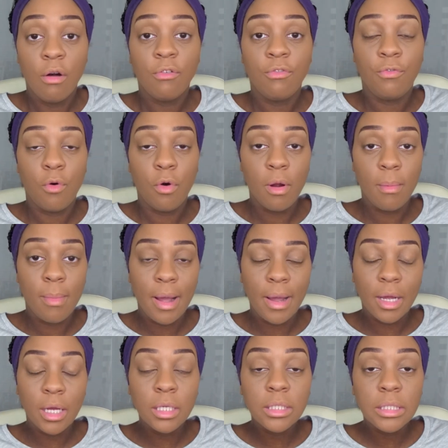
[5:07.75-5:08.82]
For my
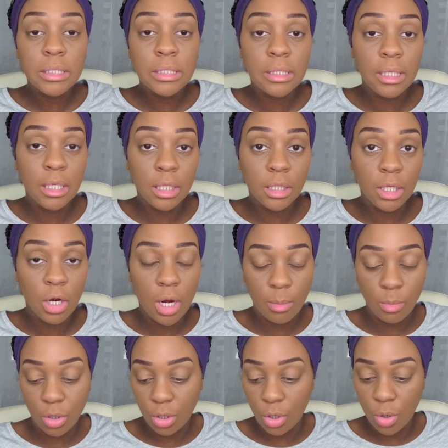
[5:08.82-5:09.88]
concealer, I'm
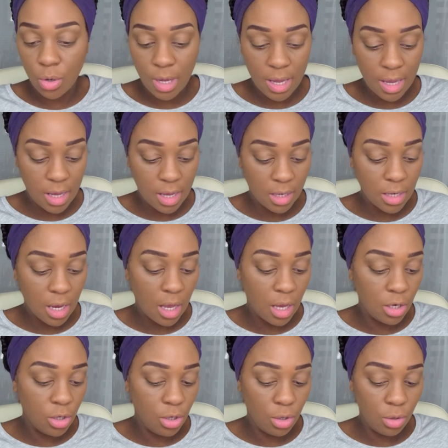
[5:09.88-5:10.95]
going to go ahead and
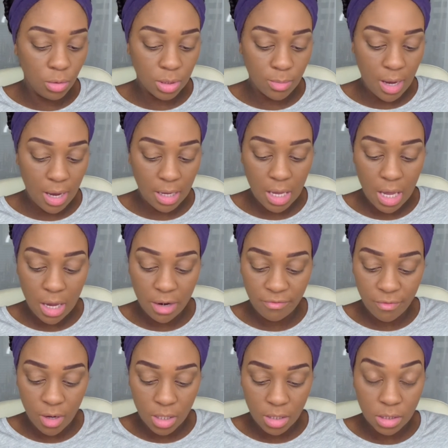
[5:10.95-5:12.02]
use my Kat
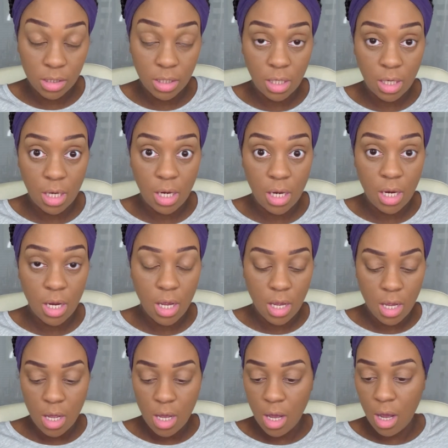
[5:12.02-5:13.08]
Von D
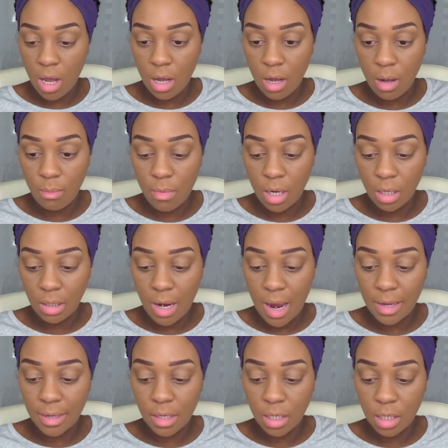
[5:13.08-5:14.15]

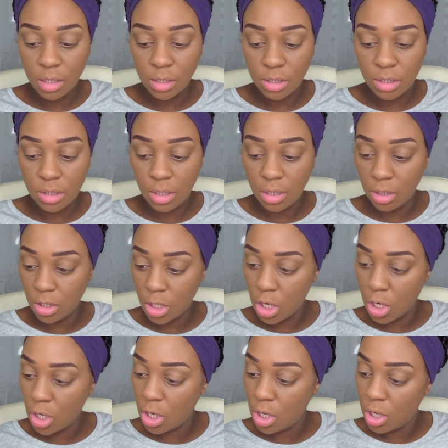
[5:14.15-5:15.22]
Lock It
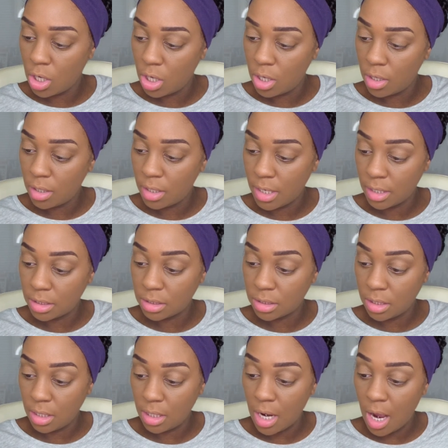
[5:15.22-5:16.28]
Concealer. Yes,
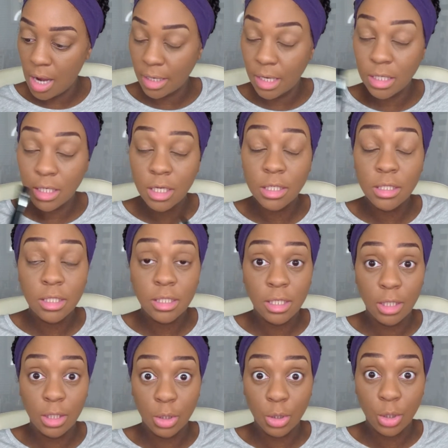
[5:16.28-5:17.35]
Lock It
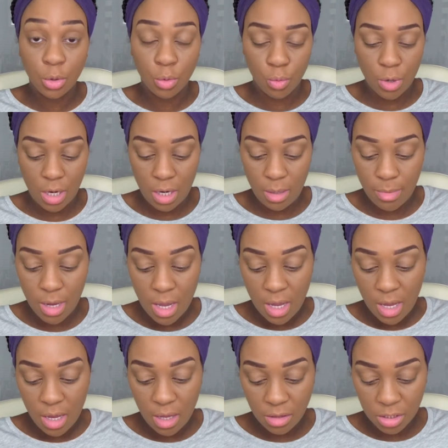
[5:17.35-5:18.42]
Concealer Cream
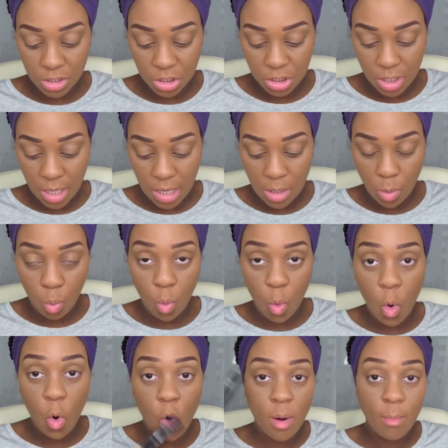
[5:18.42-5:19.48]
in the shade
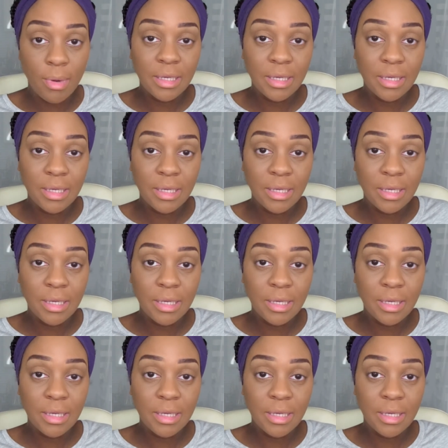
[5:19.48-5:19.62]
Warm